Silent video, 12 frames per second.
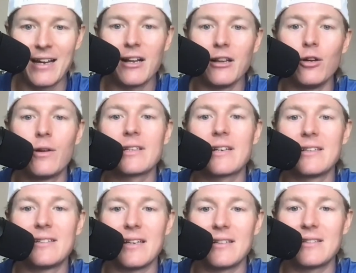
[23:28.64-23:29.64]
Lucas
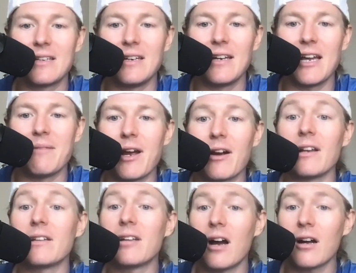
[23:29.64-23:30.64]
Kaczynski and Mary
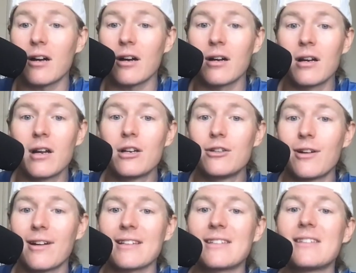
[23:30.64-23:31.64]
Tucker
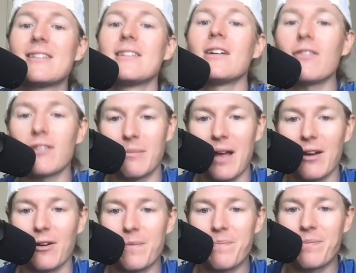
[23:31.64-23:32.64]
took a silver
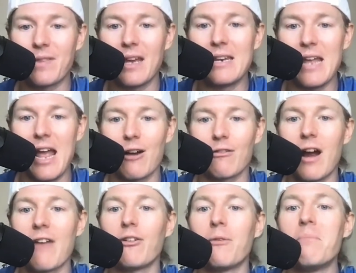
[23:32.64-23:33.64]
medal in the air
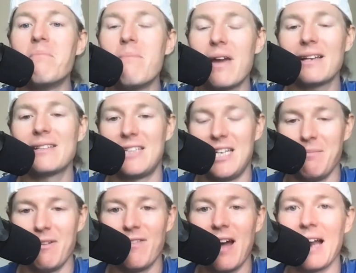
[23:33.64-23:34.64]
rifle mixed
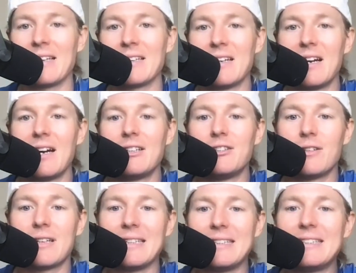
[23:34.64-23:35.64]
team event to
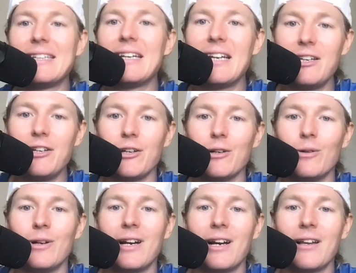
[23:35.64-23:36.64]

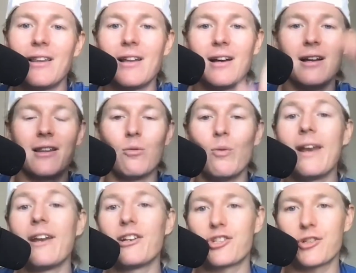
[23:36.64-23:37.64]
continue the
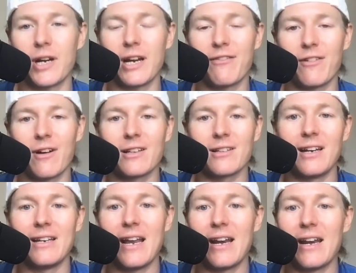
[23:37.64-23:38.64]
winning streak for us on a
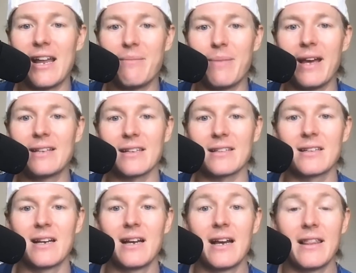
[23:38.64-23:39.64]
day-to-day basis.
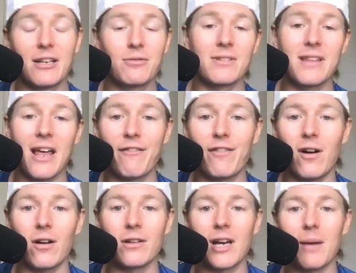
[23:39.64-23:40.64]
This was then
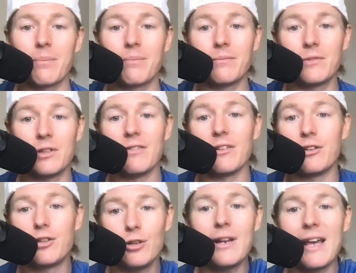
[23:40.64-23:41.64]
followed up even
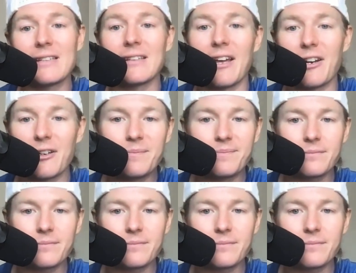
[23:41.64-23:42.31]
2 days later